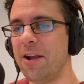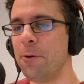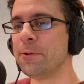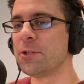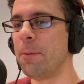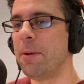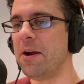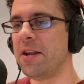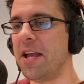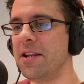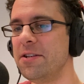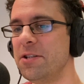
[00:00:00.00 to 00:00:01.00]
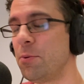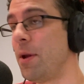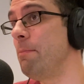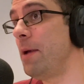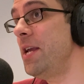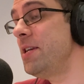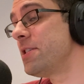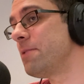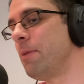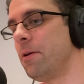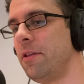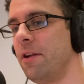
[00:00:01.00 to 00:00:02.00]
also appeared in Twin Peaks,
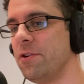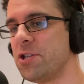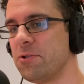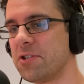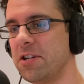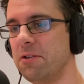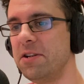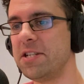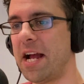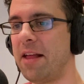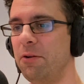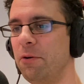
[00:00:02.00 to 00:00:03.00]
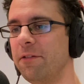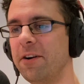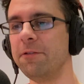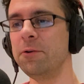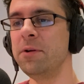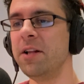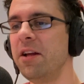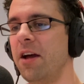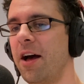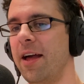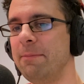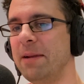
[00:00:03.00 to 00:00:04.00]
both the original series and the revival.
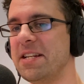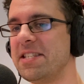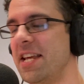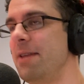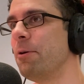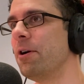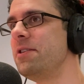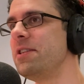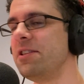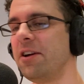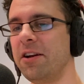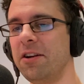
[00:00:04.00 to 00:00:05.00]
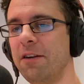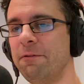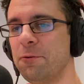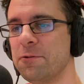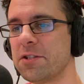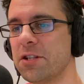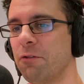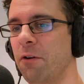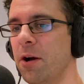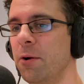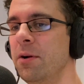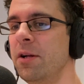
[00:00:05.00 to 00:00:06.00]
He played T-Bird in 1994's The
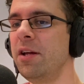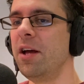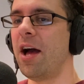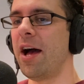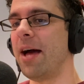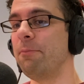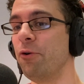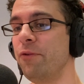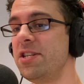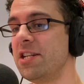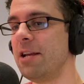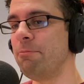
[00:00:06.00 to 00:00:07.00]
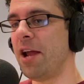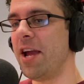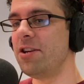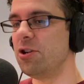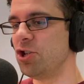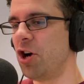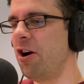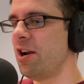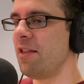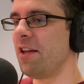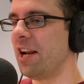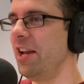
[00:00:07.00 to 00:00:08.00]
Crow, and more recently played Charlie,
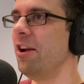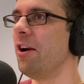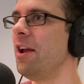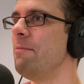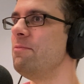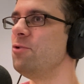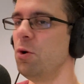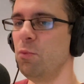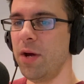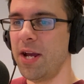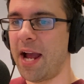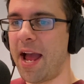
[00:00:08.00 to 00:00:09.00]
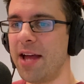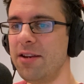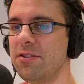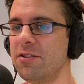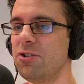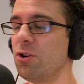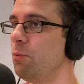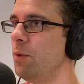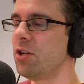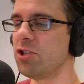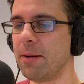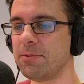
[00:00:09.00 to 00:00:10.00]
the cleaner, in John Wick and John Wick
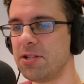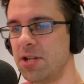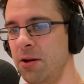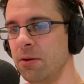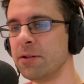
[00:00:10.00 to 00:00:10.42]
Chapter 2.